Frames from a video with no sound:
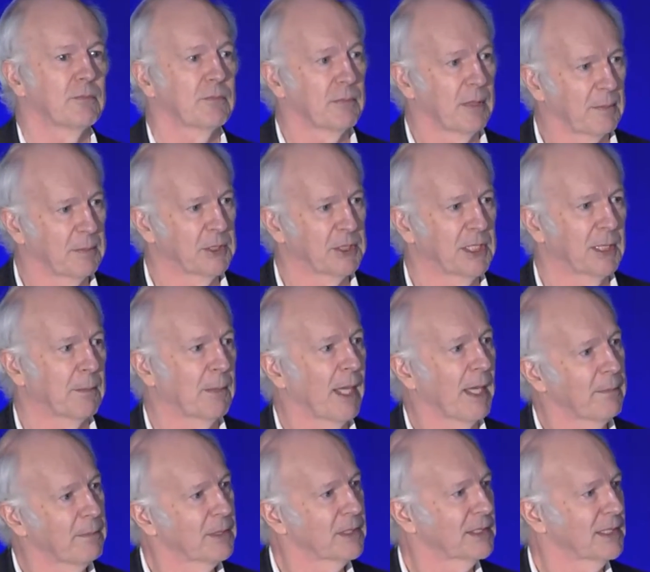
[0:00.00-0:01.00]
publishing
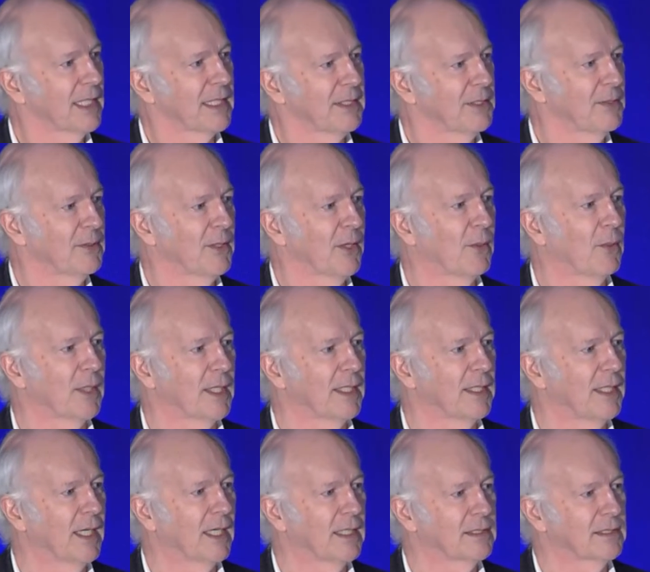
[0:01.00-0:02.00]
papers, letting you know what
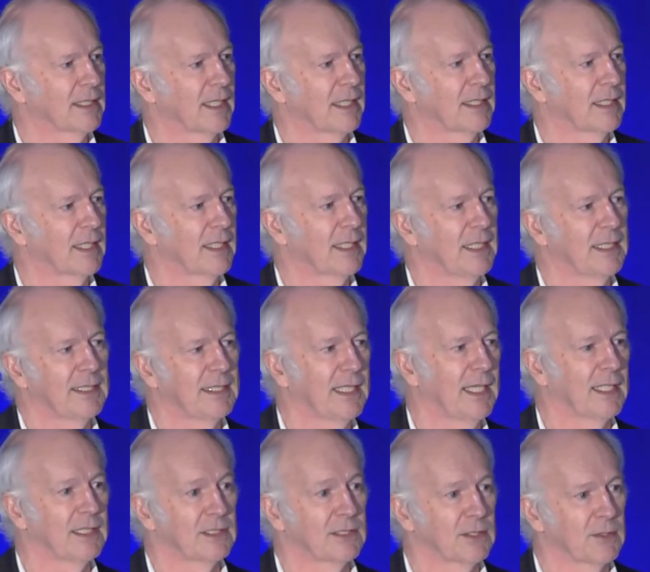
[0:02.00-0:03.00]
it does, and I think
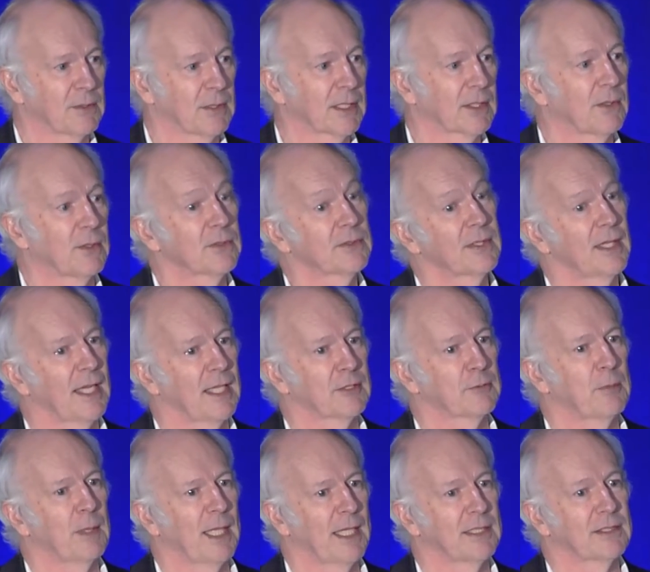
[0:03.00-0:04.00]
ETH Zurich also has
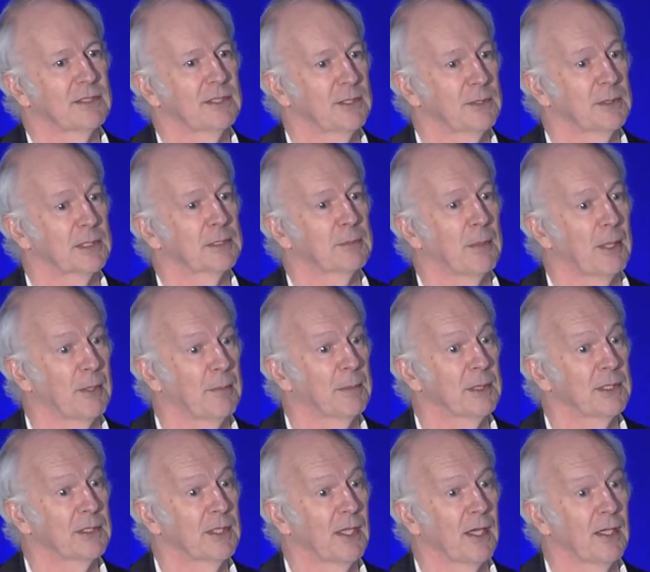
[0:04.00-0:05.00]
plans to do
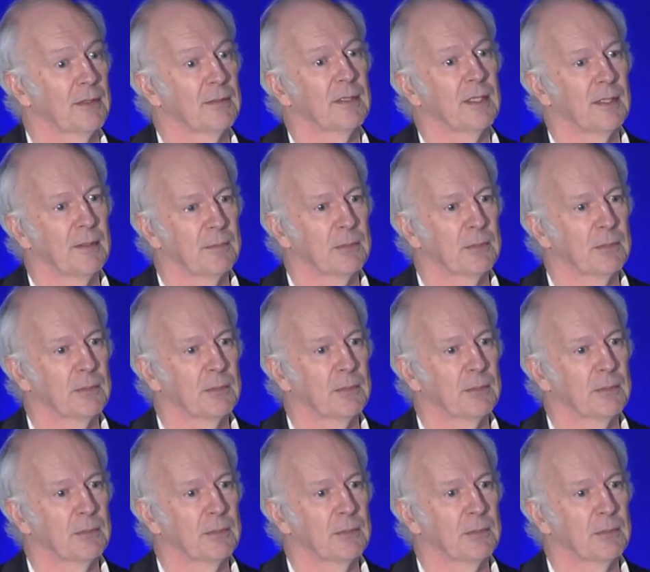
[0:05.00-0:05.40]
experiments on,